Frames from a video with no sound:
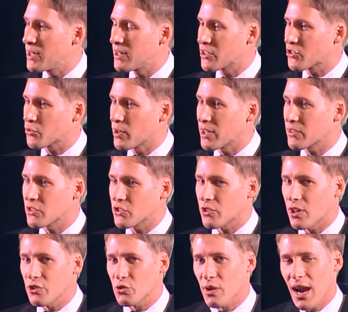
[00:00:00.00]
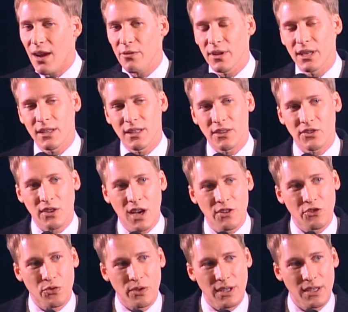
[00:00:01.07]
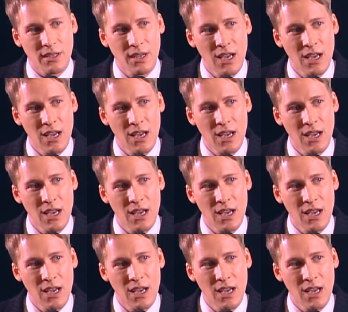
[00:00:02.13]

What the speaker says: strength to start traveling this country